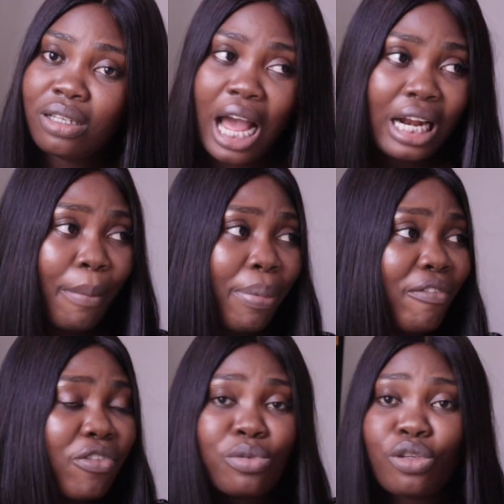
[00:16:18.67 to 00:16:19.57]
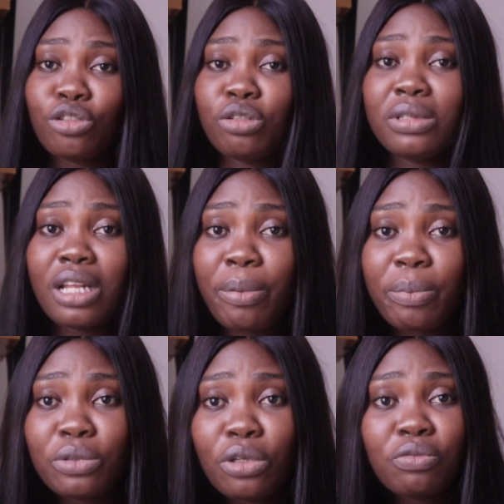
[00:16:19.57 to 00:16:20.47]
And apart from social media,
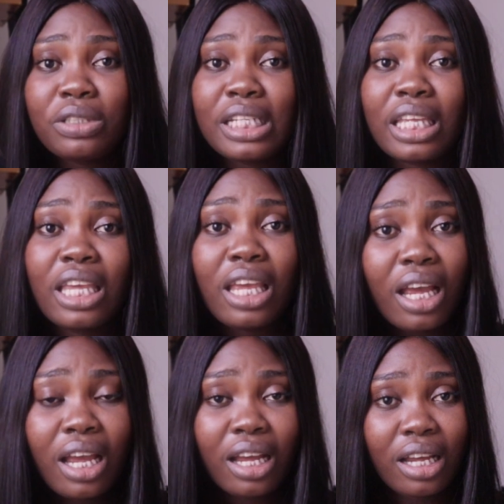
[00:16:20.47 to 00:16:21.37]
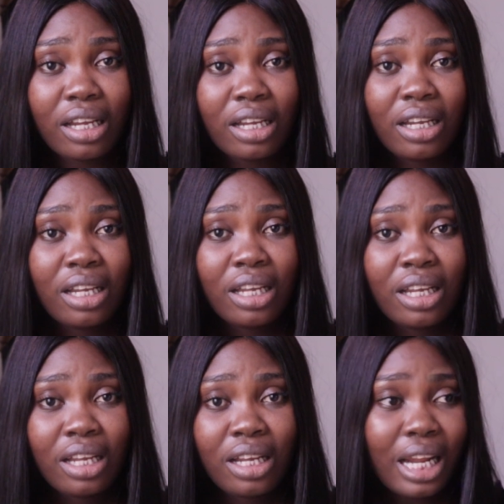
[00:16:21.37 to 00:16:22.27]
people don't really care.
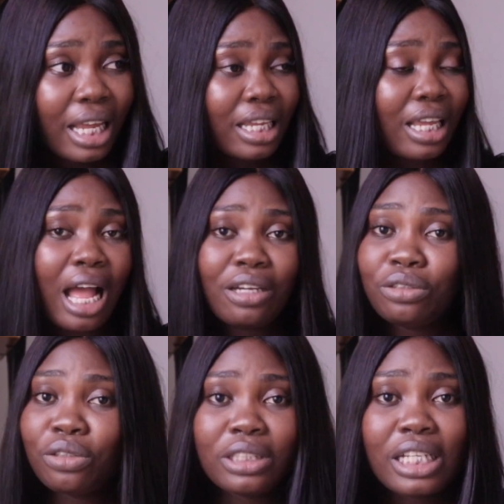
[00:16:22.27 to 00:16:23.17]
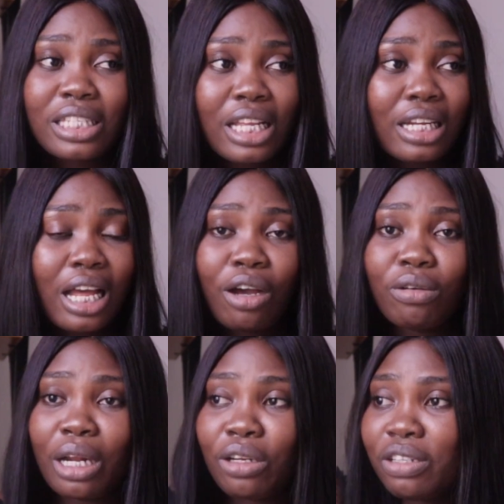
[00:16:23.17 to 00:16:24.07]
Like, I don't understand how,
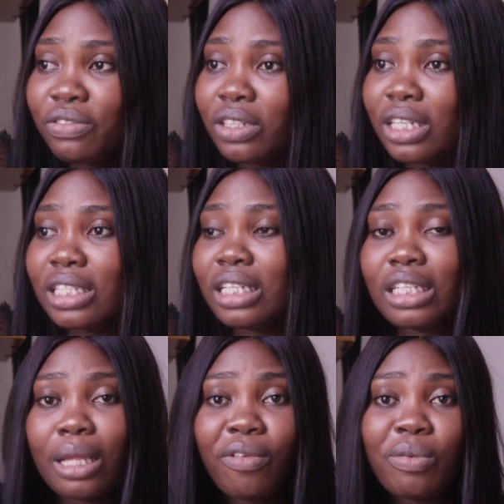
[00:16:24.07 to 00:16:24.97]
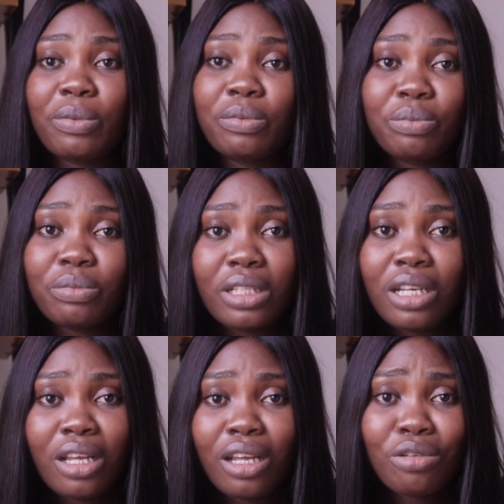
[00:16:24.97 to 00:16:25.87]
I don't even understand the type of people
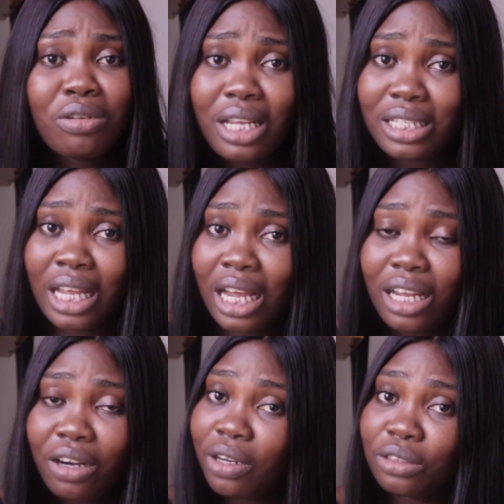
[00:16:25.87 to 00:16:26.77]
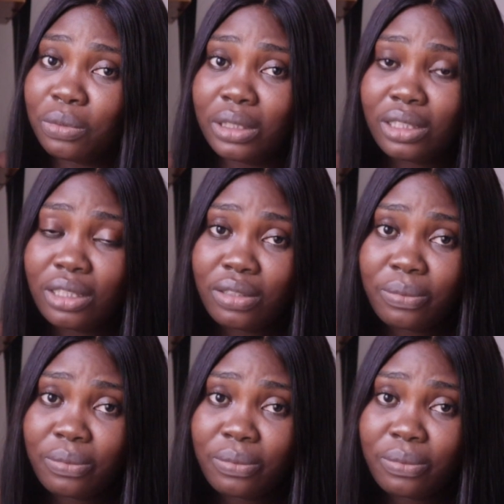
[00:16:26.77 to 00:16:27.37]
you guys hang around with.